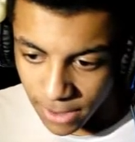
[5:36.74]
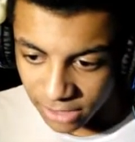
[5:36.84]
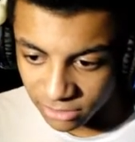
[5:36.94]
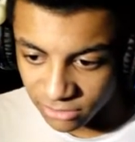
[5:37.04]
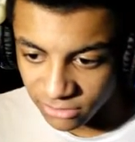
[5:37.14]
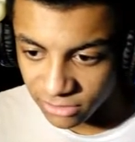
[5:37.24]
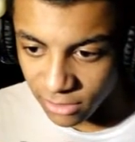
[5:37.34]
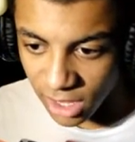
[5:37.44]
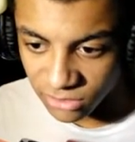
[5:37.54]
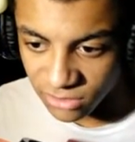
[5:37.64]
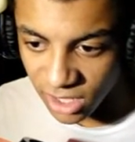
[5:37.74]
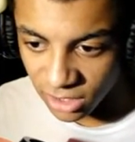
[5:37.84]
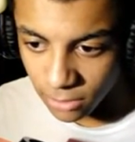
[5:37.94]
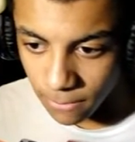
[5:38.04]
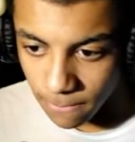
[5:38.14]
patterns,
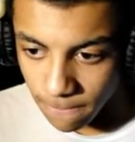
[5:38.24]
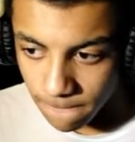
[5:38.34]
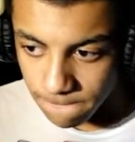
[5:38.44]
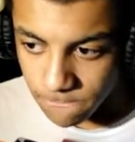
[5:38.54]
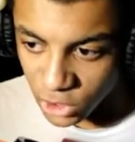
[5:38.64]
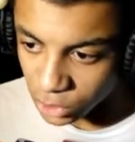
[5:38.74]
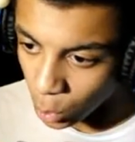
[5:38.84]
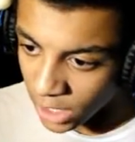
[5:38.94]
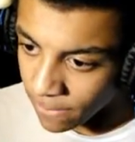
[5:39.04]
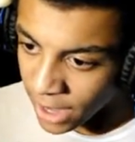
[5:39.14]
Aztec, because way